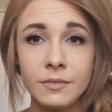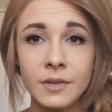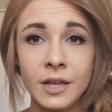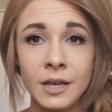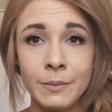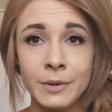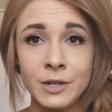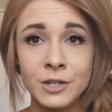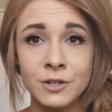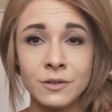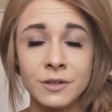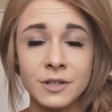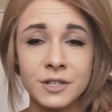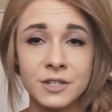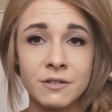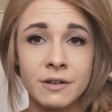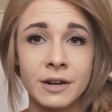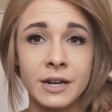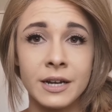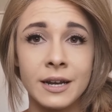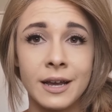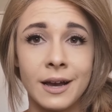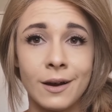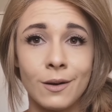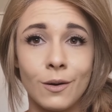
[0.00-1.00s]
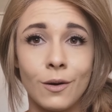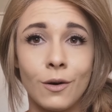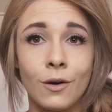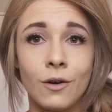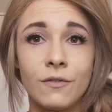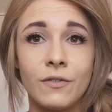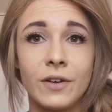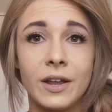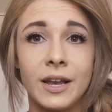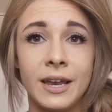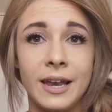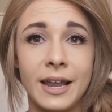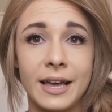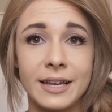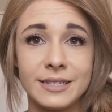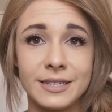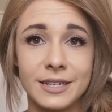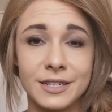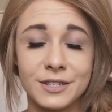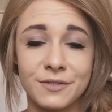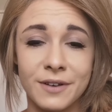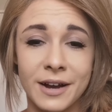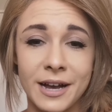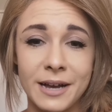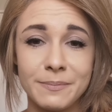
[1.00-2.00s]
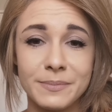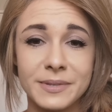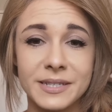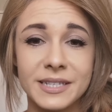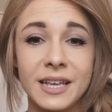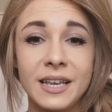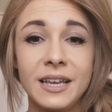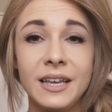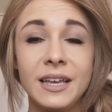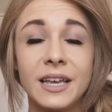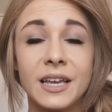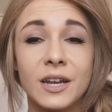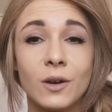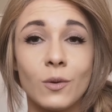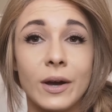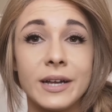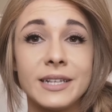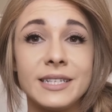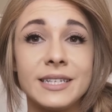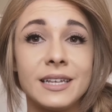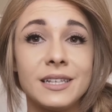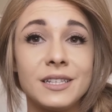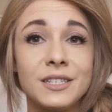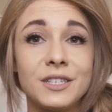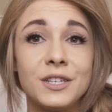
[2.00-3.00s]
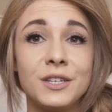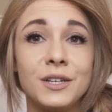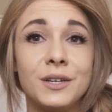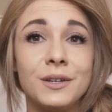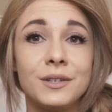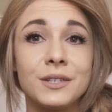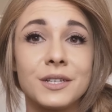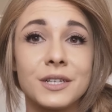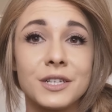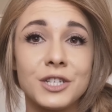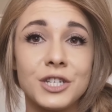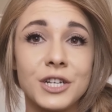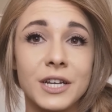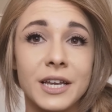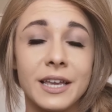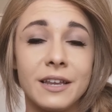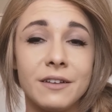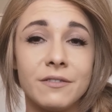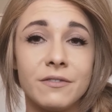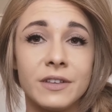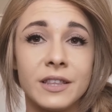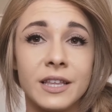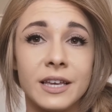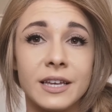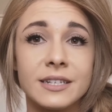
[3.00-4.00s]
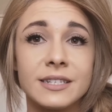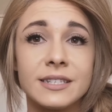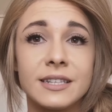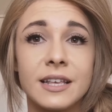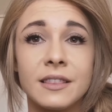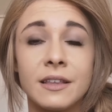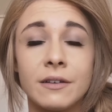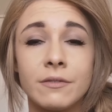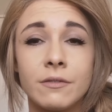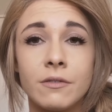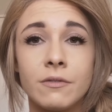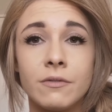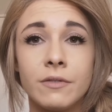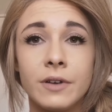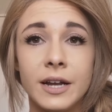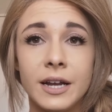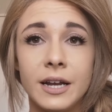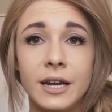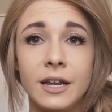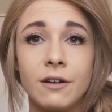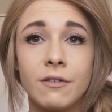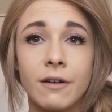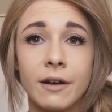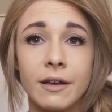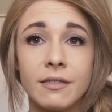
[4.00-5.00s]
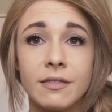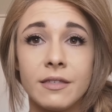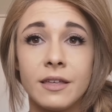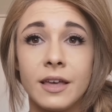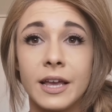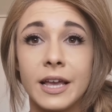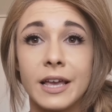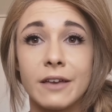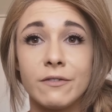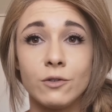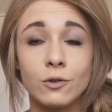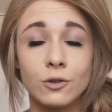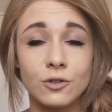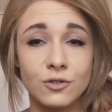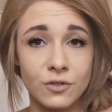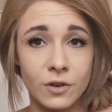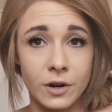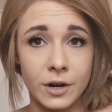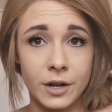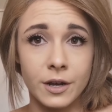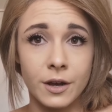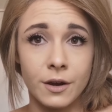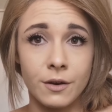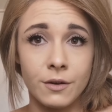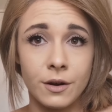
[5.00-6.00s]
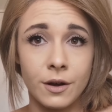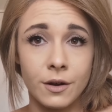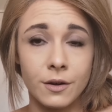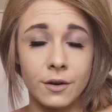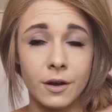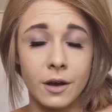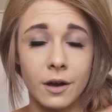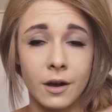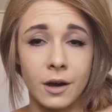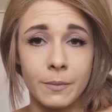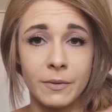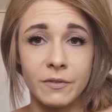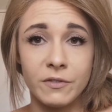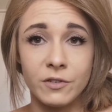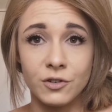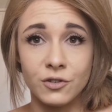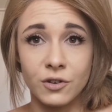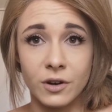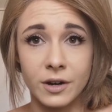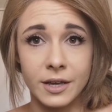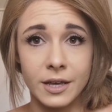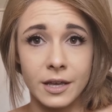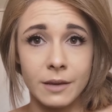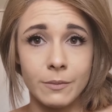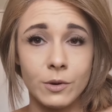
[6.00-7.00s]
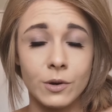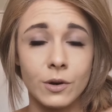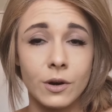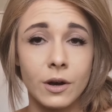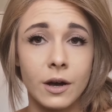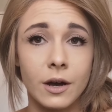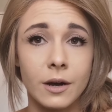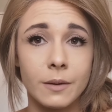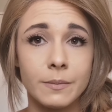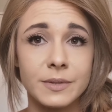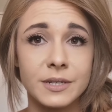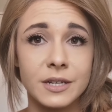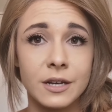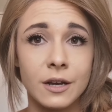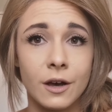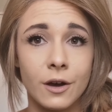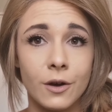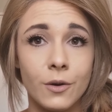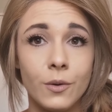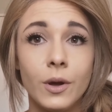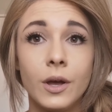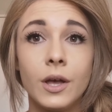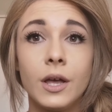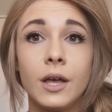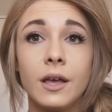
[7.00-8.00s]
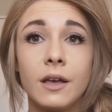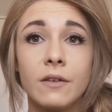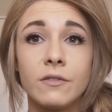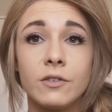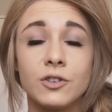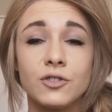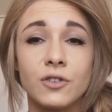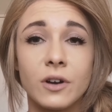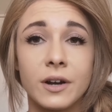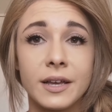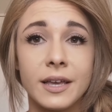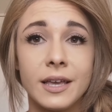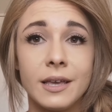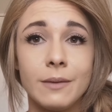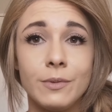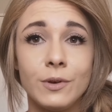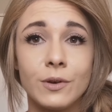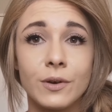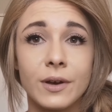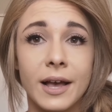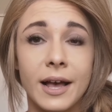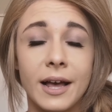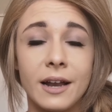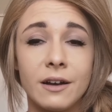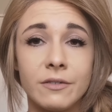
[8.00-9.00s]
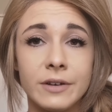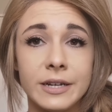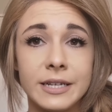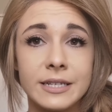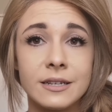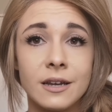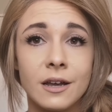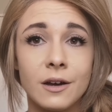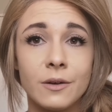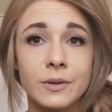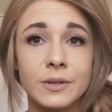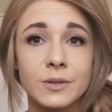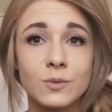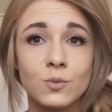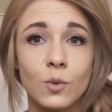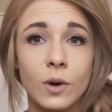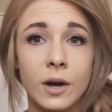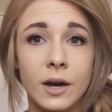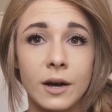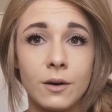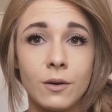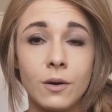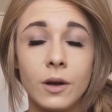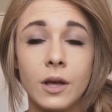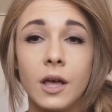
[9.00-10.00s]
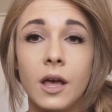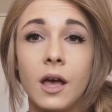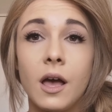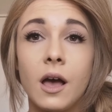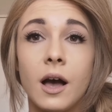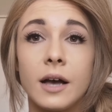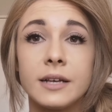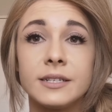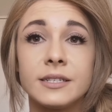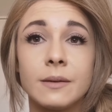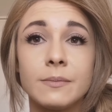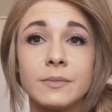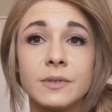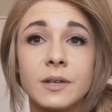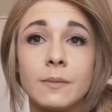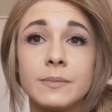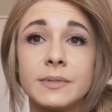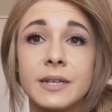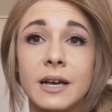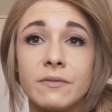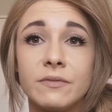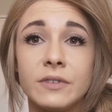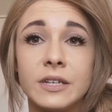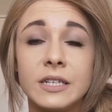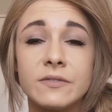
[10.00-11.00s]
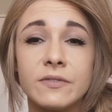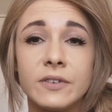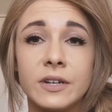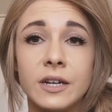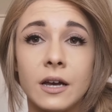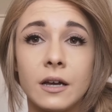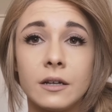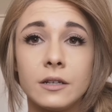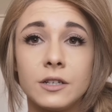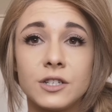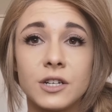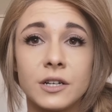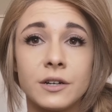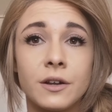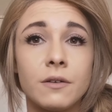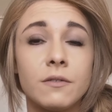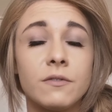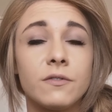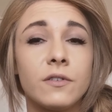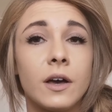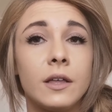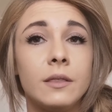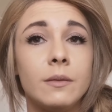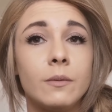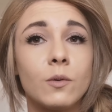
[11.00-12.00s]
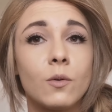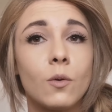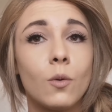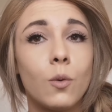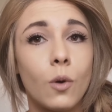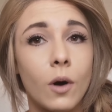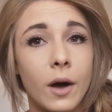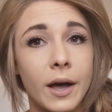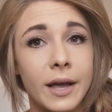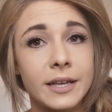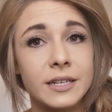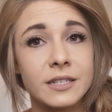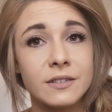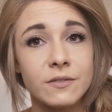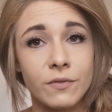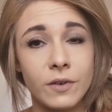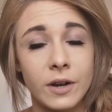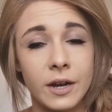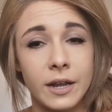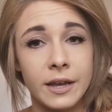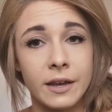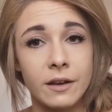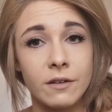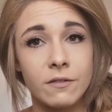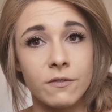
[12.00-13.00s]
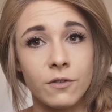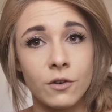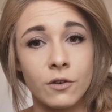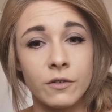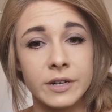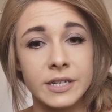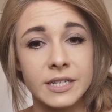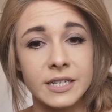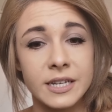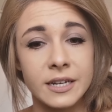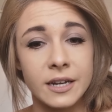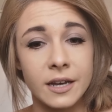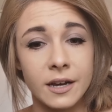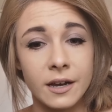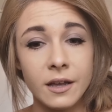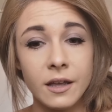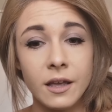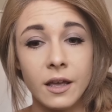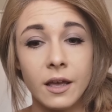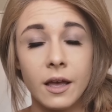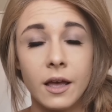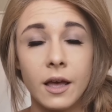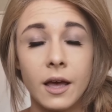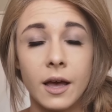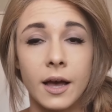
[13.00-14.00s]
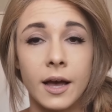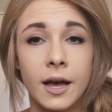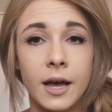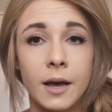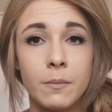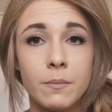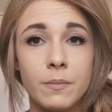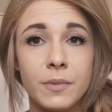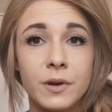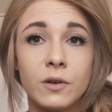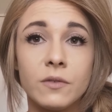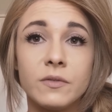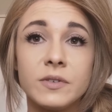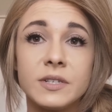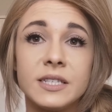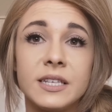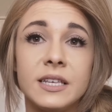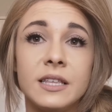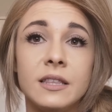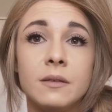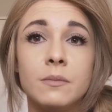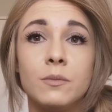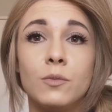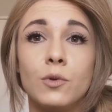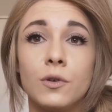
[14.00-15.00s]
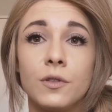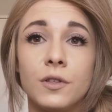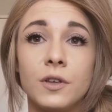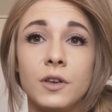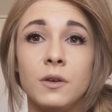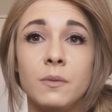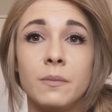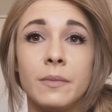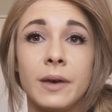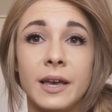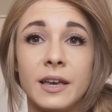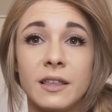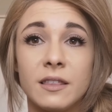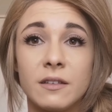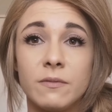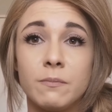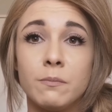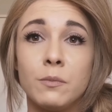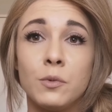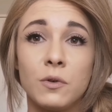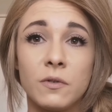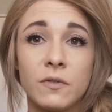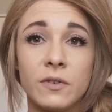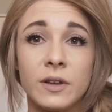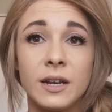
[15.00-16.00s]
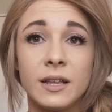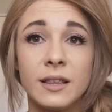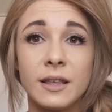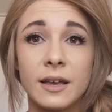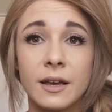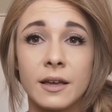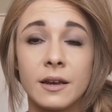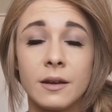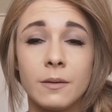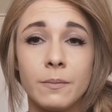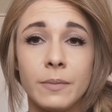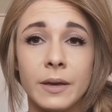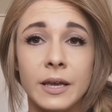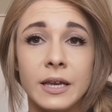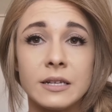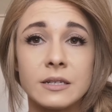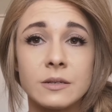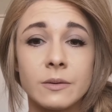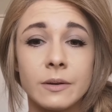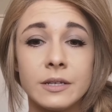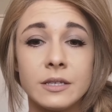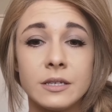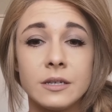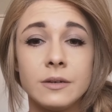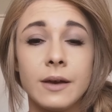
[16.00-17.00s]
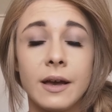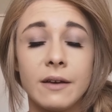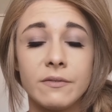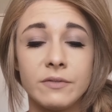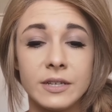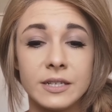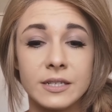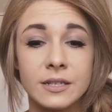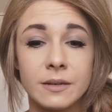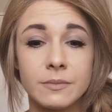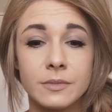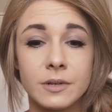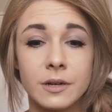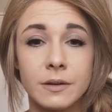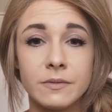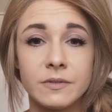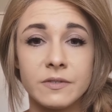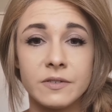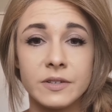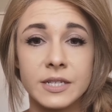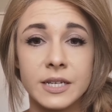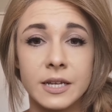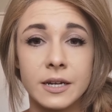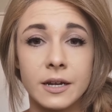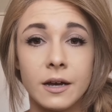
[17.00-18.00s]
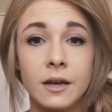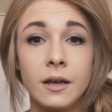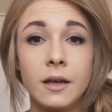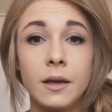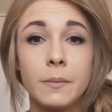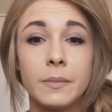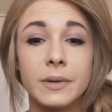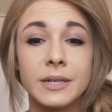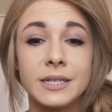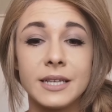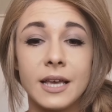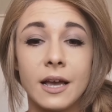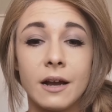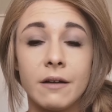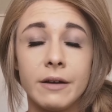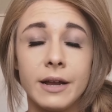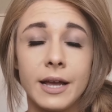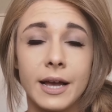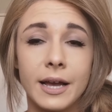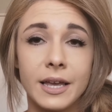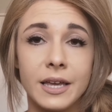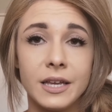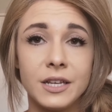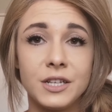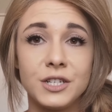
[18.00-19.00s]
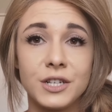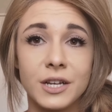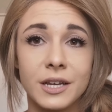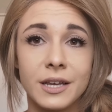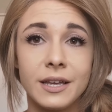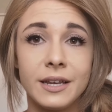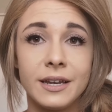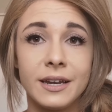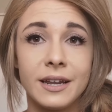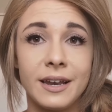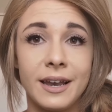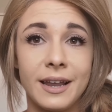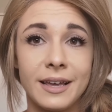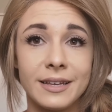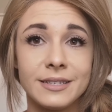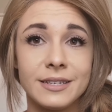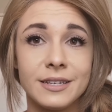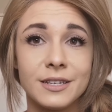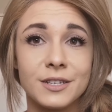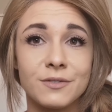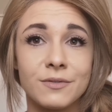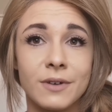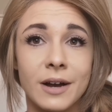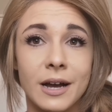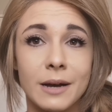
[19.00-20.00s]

Image on the screen now of lettuce wraps. Now I tend to use chicken for this. They're a really great thing if you're trying to go low carb, if you're trying to keep your carbs low, if you're trying to keep your calories low as well. I sometimes have these for lunch. I don't find them quite as filling for a dinner. But obviously the more that you make, the more filling they're going to be. So I do have these sometimes for dinner, but teriyaki chicken lettuce